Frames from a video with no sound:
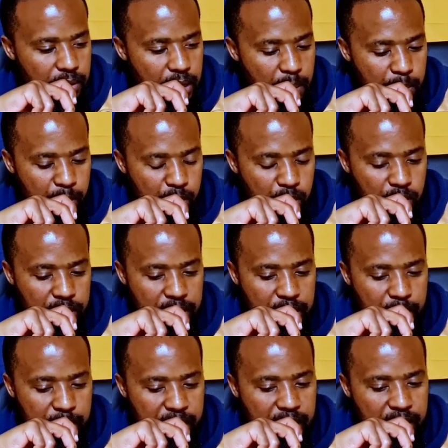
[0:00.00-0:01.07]
The Apostle
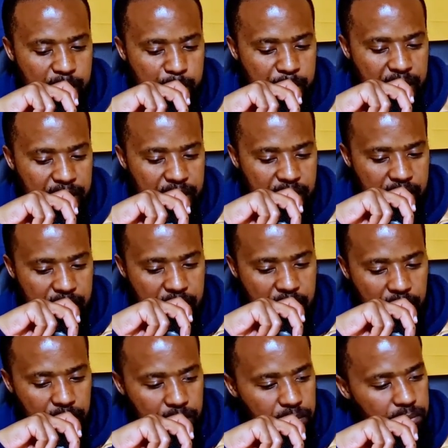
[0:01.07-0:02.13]
James, he explained this
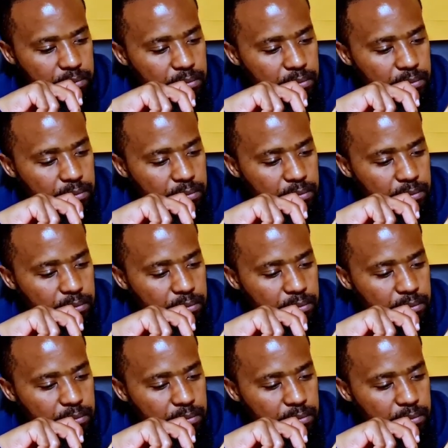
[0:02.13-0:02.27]
thing.